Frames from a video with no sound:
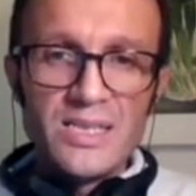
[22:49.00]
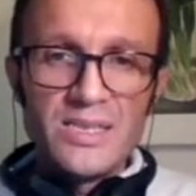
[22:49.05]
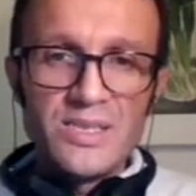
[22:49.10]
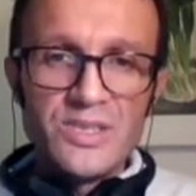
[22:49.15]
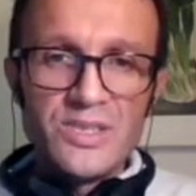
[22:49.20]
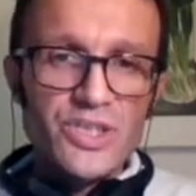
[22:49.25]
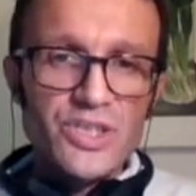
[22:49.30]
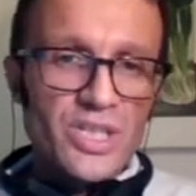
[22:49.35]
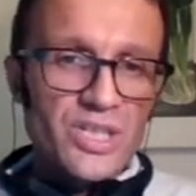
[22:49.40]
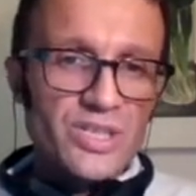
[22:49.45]

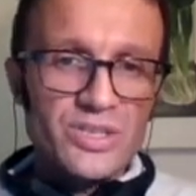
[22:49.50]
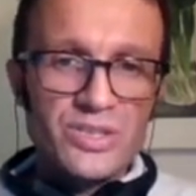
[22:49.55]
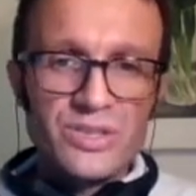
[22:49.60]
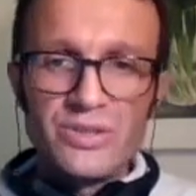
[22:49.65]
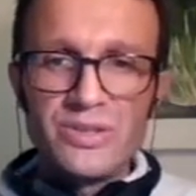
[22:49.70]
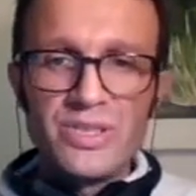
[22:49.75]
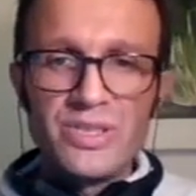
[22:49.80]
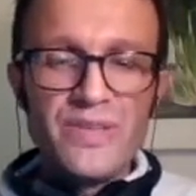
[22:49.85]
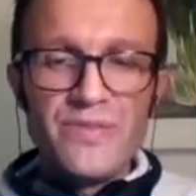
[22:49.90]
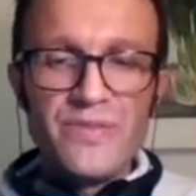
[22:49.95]
just
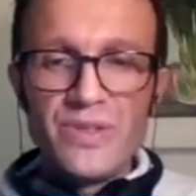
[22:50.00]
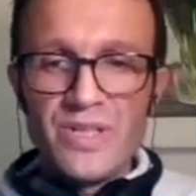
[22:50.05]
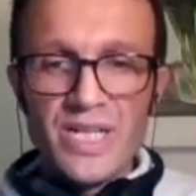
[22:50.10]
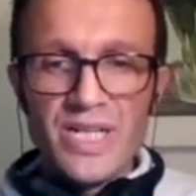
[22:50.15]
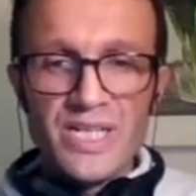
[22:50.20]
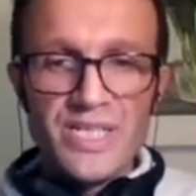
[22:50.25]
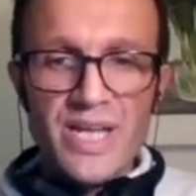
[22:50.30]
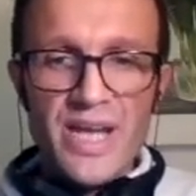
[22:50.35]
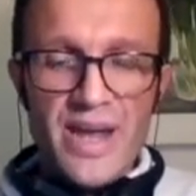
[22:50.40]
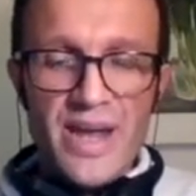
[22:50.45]
to give you an
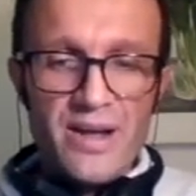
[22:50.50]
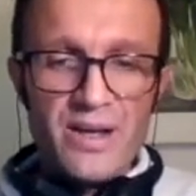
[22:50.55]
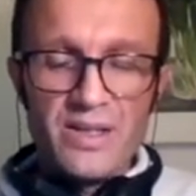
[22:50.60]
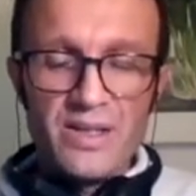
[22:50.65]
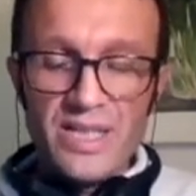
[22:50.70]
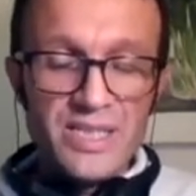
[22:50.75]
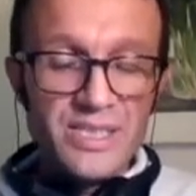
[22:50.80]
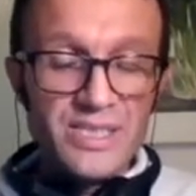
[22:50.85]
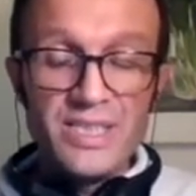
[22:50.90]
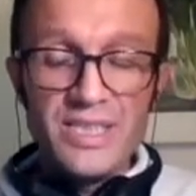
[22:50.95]

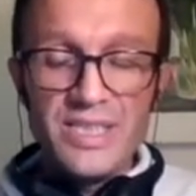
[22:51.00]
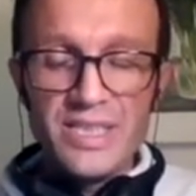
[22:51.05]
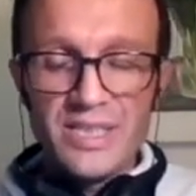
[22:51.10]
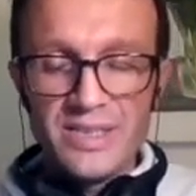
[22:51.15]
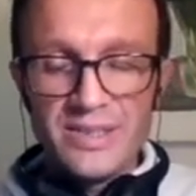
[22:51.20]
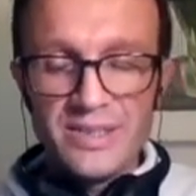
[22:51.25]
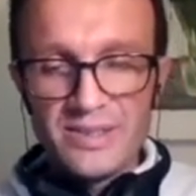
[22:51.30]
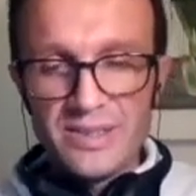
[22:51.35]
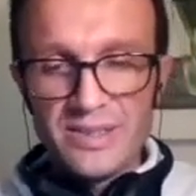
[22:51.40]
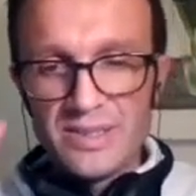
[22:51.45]

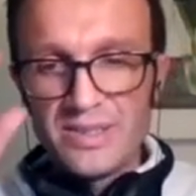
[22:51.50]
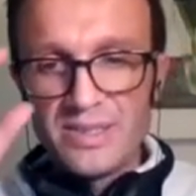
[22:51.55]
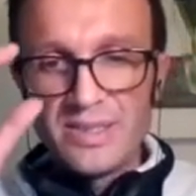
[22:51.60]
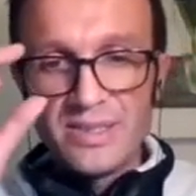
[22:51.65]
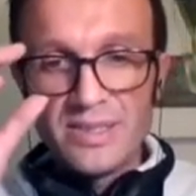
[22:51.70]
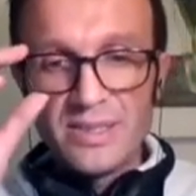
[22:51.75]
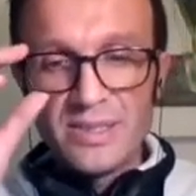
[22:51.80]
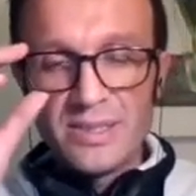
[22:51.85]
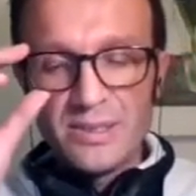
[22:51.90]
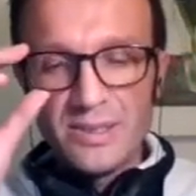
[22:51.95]
idea,
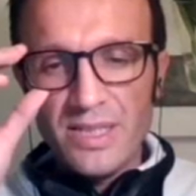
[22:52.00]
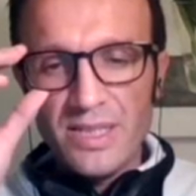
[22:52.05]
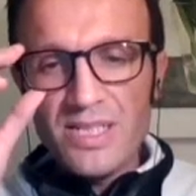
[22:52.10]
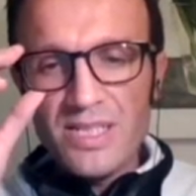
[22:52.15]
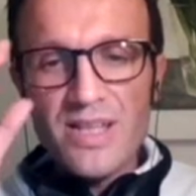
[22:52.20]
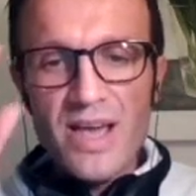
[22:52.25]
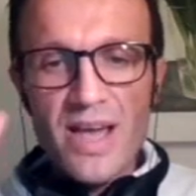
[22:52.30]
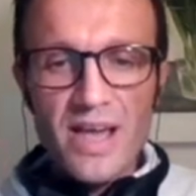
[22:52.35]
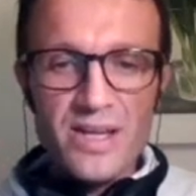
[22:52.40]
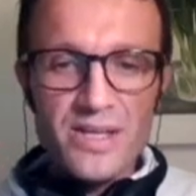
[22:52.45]

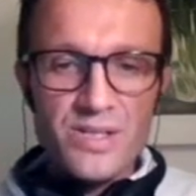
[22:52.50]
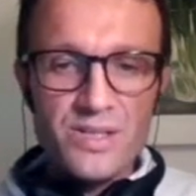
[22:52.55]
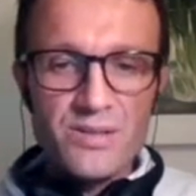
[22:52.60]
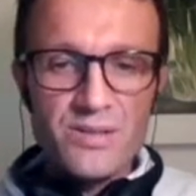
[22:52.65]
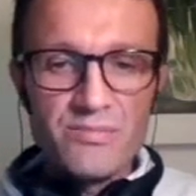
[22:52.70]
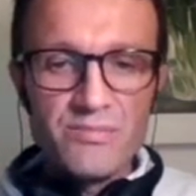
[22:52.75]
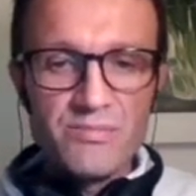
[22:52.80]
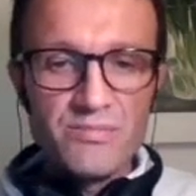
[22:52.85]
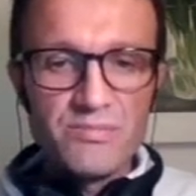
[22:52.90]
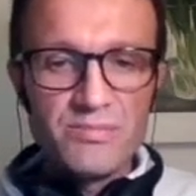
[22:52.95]
these
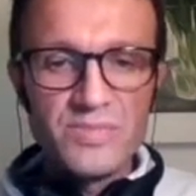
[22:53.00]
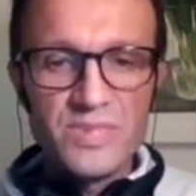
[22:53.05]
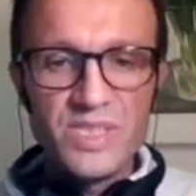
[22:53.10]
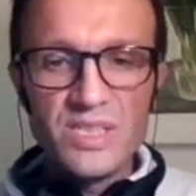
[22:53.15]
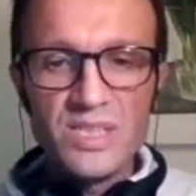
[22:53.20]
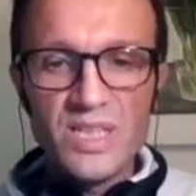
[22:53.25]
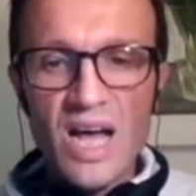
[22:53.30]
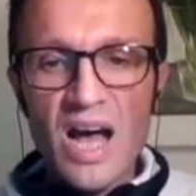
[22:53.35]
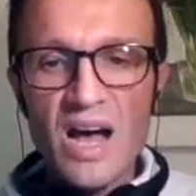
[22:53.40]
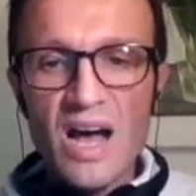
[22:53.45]
days
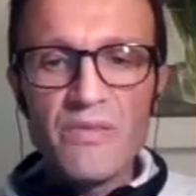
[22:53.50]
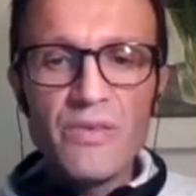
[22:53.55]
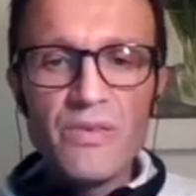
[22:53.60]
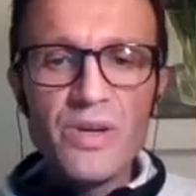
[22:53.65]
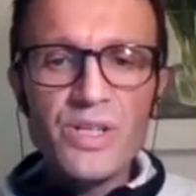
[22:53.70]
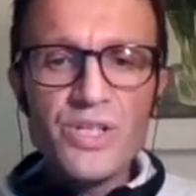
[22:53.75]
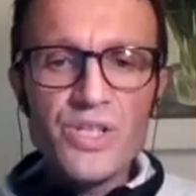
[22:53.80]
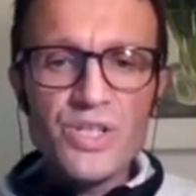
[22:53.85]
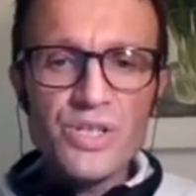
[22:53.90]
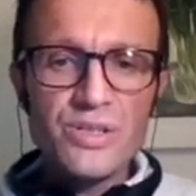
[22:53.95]
the
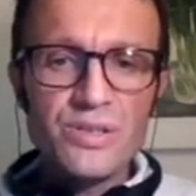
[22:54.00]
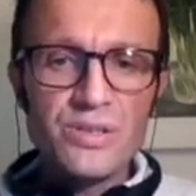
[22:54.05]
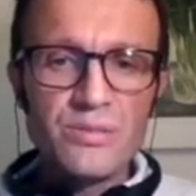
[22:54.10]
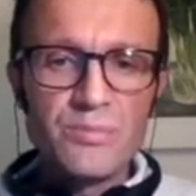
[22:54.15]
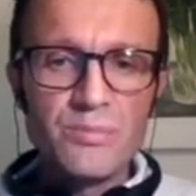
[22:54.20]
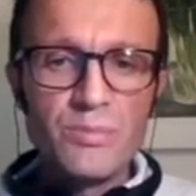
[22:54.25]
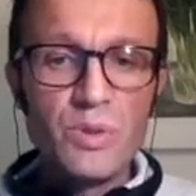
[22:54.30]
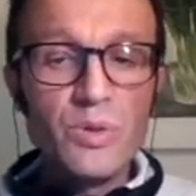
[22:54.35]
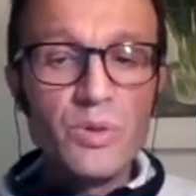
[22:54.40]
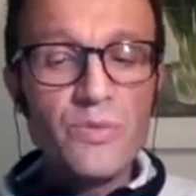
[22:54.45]
average
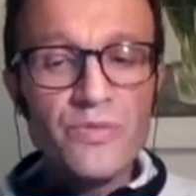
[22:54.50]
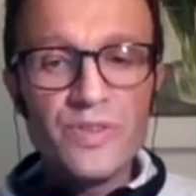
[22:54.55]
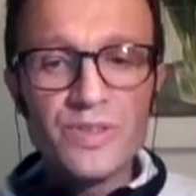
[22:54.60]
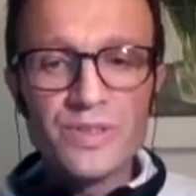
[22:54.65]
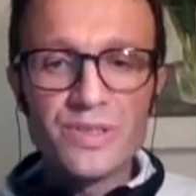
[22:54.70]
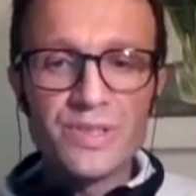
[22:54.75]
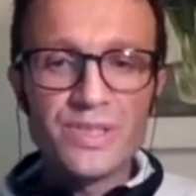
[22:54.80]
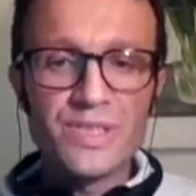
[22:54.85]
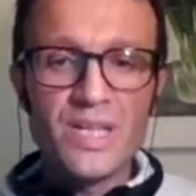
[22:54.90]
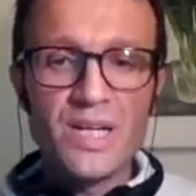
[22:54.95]
Bloom
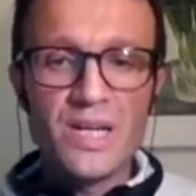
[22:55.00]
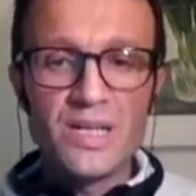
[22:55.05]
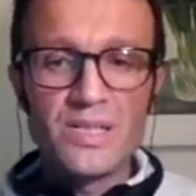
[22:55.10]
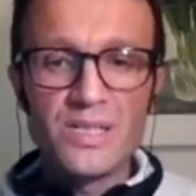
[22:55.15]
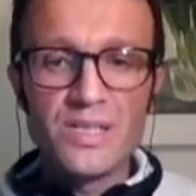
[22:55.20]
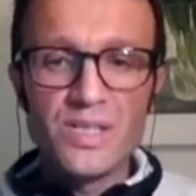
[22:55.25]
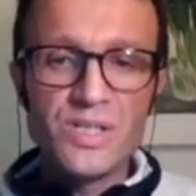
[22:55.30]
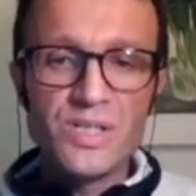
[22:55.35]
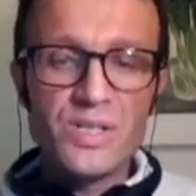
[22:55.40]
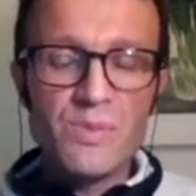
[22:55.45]
filter
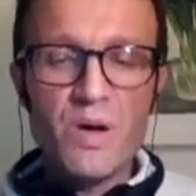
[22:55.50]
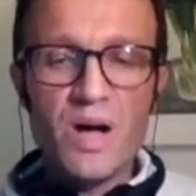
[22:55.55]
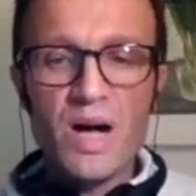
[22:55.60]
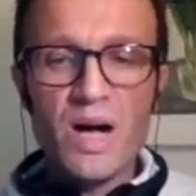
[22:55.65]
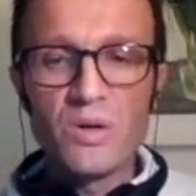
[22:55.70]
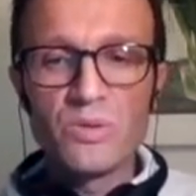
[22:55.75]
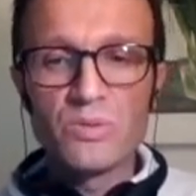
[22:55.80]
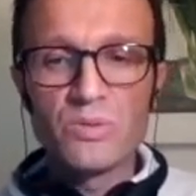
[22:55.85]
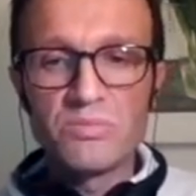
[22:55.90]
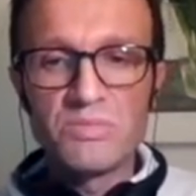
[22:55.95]
size is
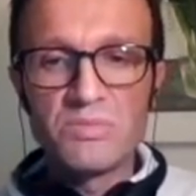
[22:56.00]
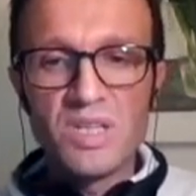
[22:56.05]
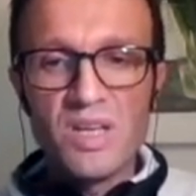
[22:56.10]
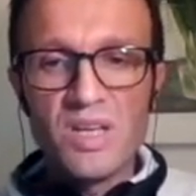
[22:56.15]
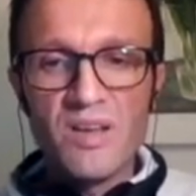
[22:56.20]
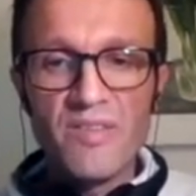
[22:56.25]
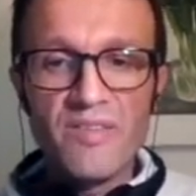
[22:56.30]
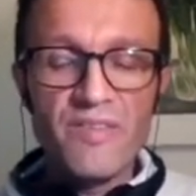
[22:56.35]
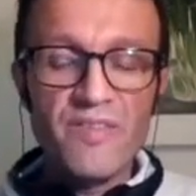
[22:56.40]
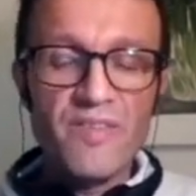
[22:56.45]
about
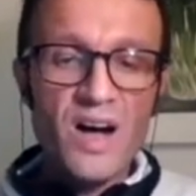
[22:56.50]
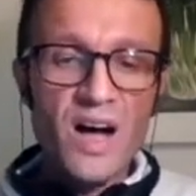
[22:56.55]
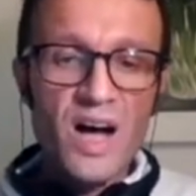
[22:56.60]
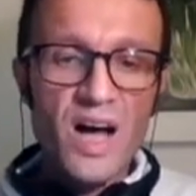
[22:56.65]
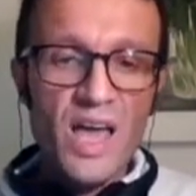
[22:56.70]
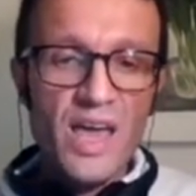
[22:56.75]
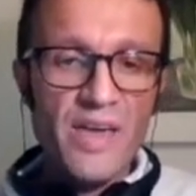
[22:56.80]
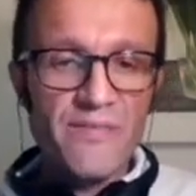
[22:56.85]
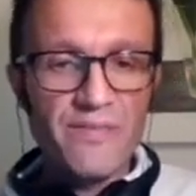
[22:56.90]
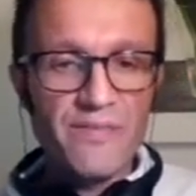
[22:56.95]

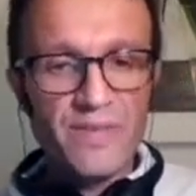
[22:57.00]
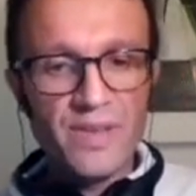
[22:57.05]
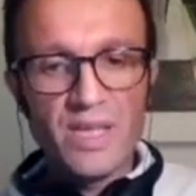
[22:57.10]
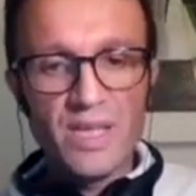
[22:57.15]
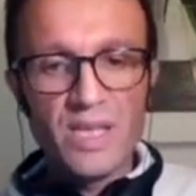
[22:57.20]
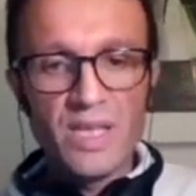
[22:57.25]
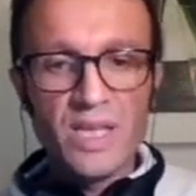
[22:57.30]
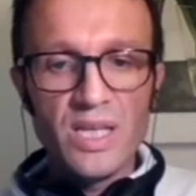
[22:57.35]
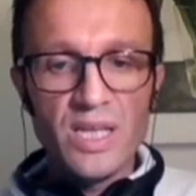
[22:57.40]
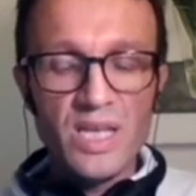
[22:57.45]
5
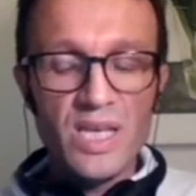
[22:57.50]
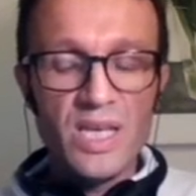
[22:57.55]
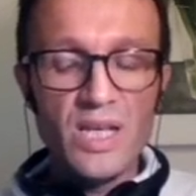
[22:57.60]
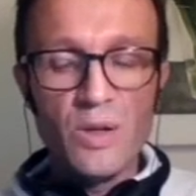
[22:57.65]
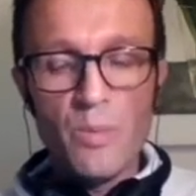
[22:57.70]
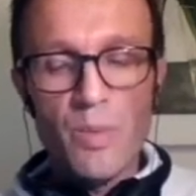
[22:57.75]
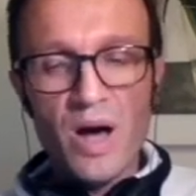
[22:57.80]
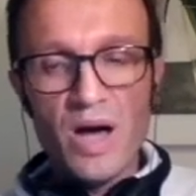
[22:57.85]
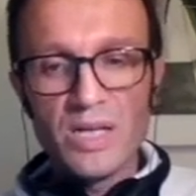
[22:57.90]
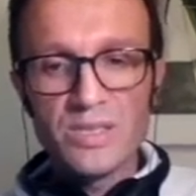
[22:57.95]

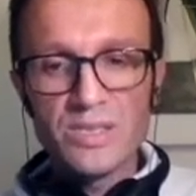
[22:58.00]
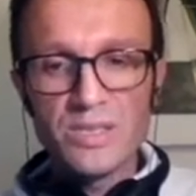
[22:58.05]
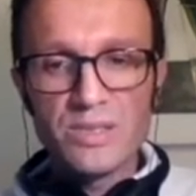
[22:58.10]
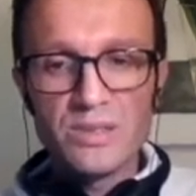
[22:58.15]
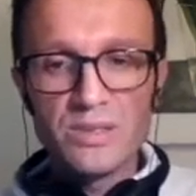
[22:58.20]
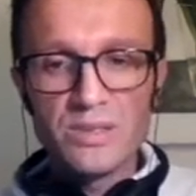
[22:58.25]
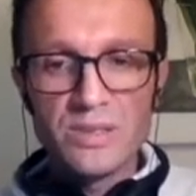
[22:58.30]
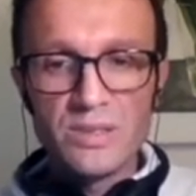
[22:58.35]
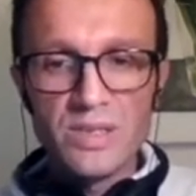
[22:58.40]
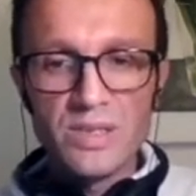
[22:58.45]

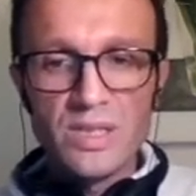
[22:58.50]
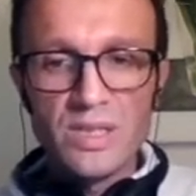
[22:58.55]
kilobytes.